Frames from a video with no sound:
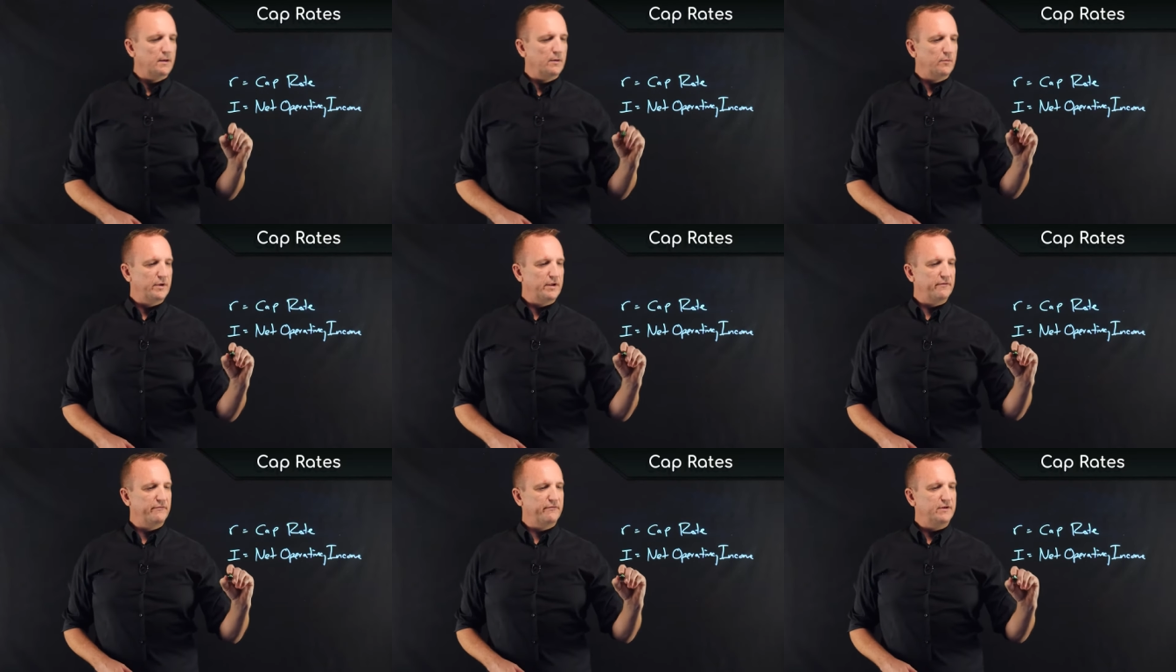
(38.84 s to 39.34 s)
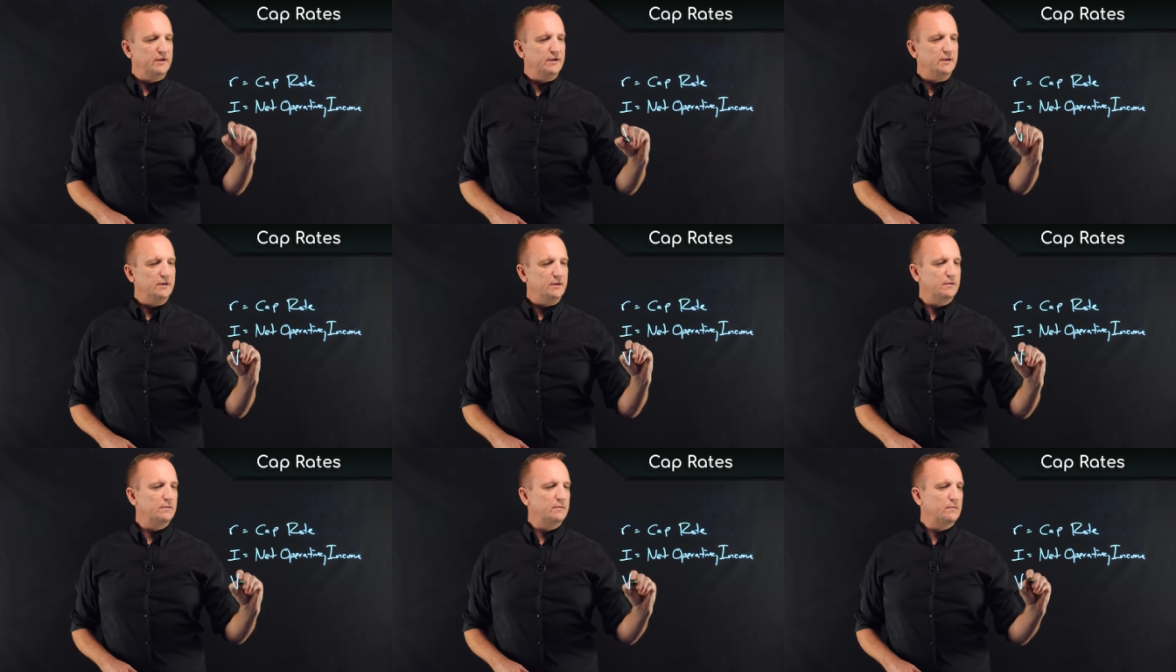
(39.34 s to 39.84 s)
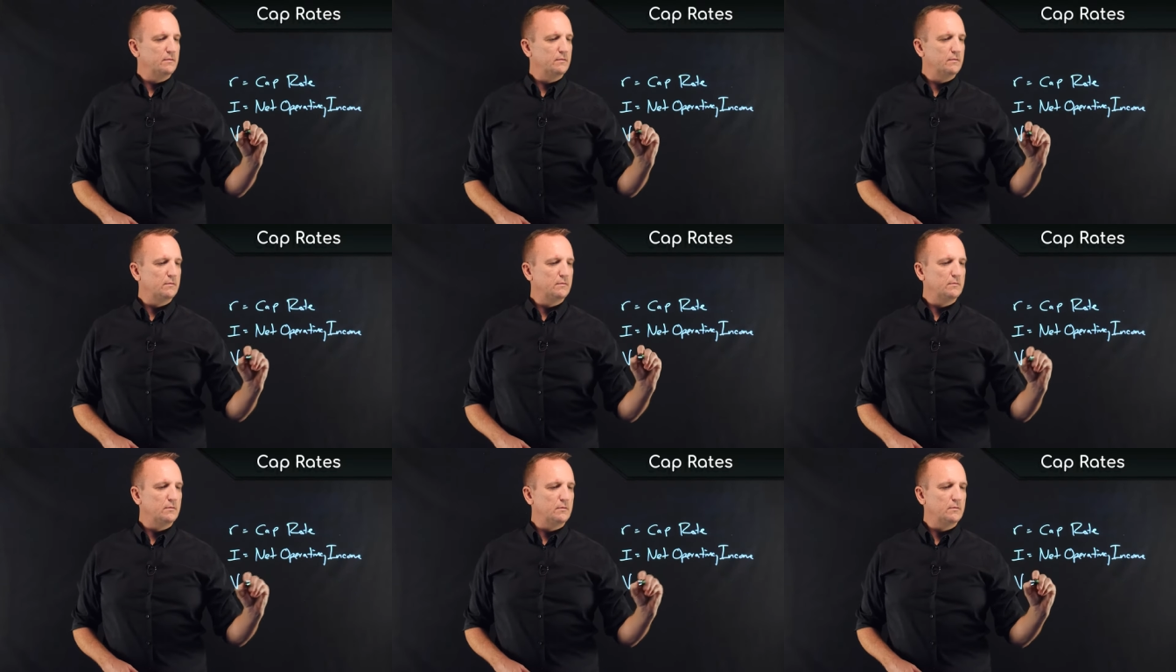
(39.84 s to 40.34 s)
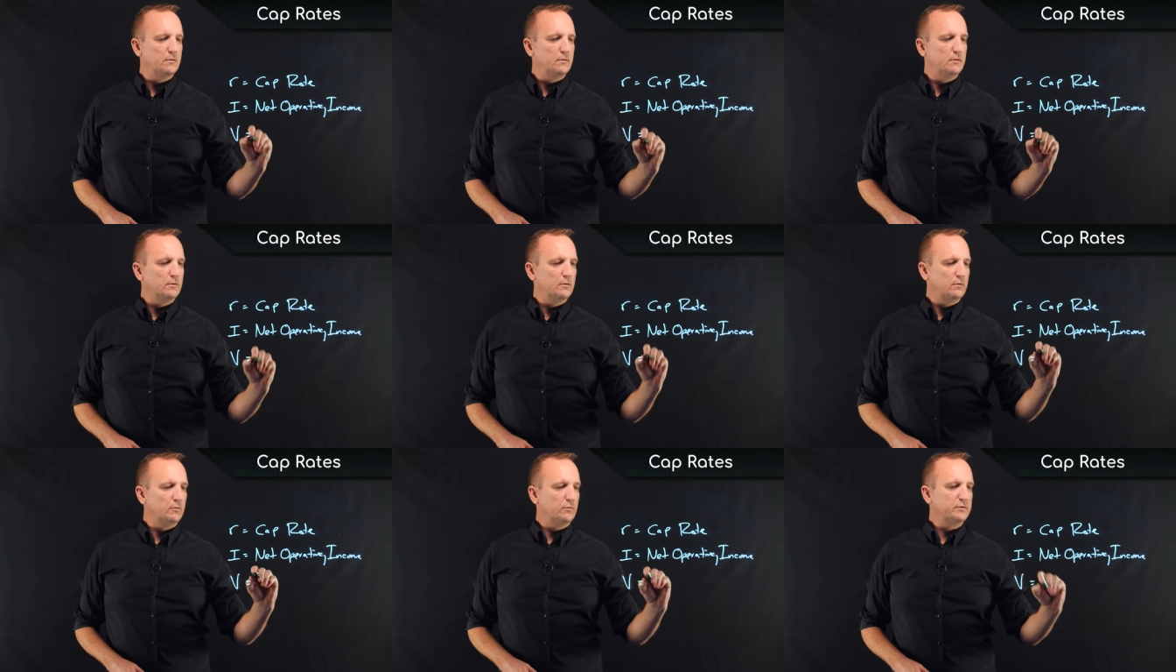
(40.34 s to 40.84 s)
And we have V,
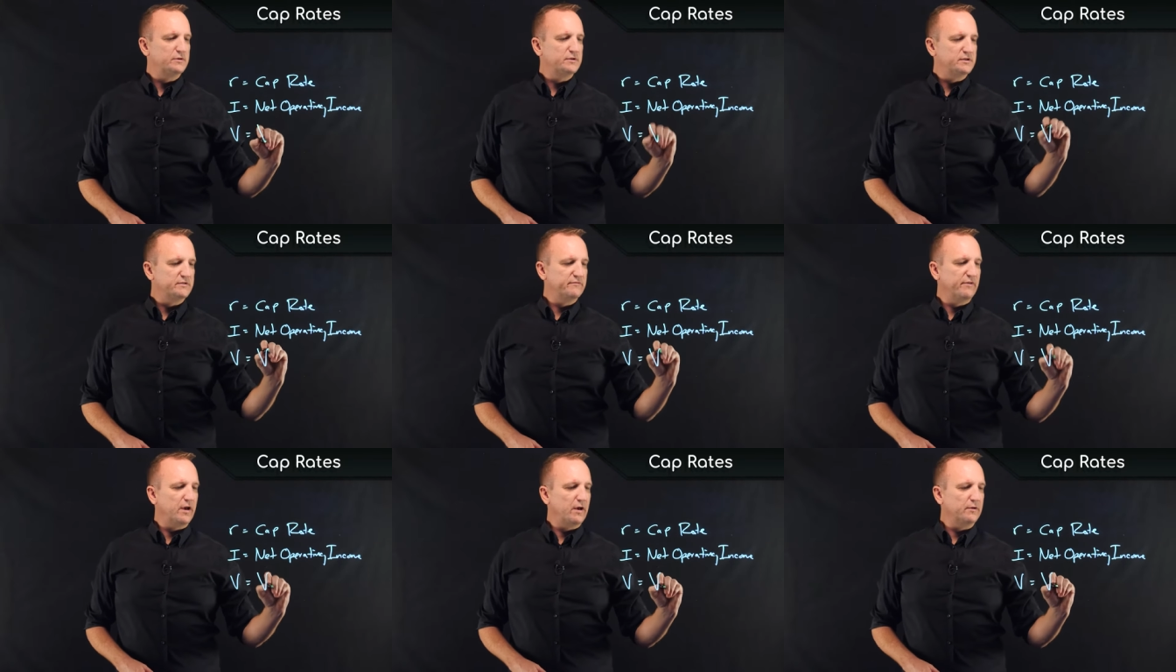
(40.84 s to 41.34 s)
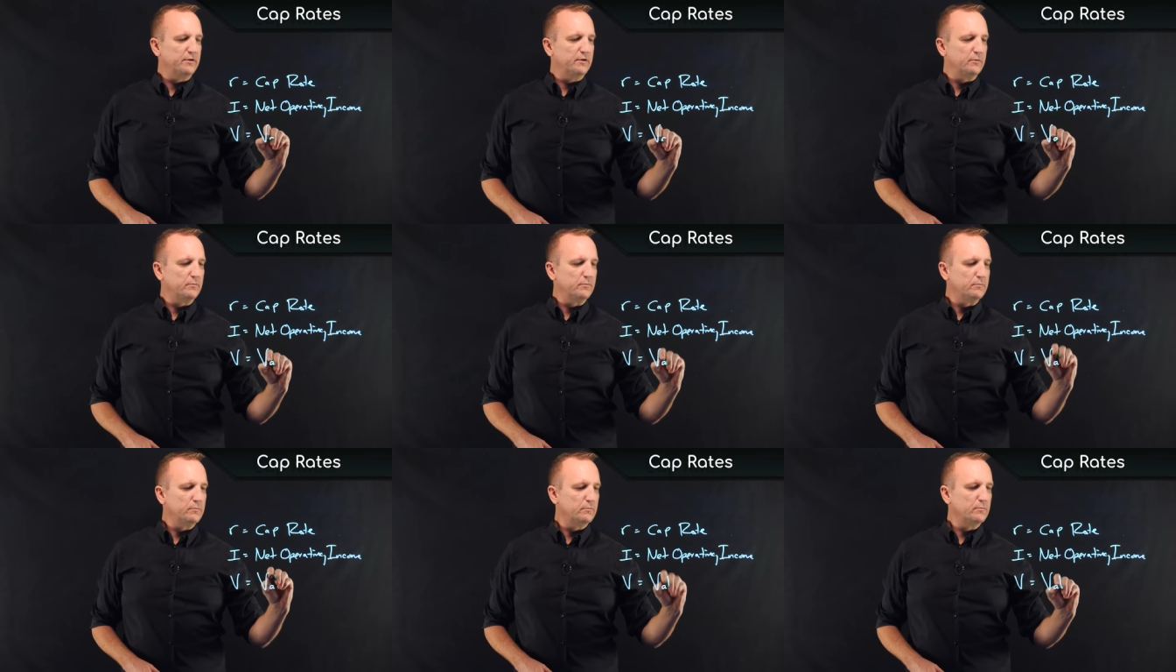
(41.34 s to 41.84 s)
which is the value.